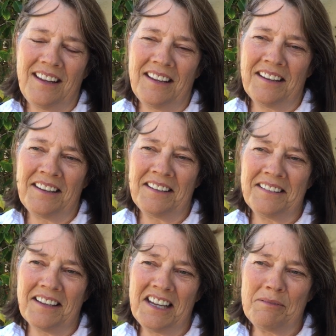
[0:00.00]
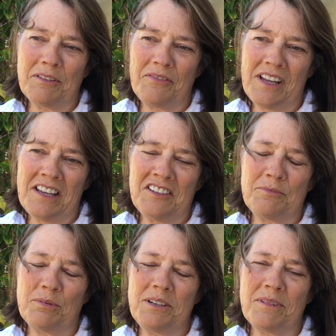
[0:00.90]
And I am a fan
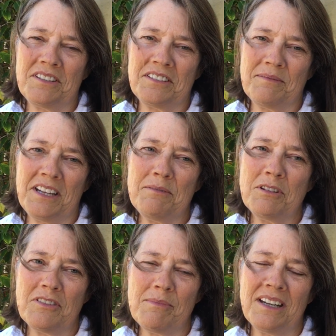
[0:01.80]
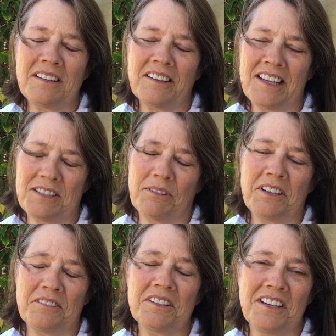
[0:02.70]
of pretty much any movie made in the last
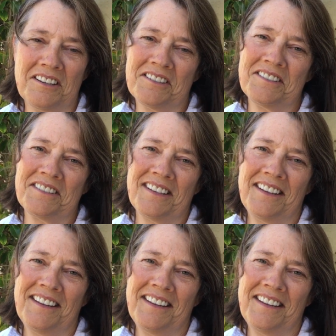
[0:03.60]
100 years.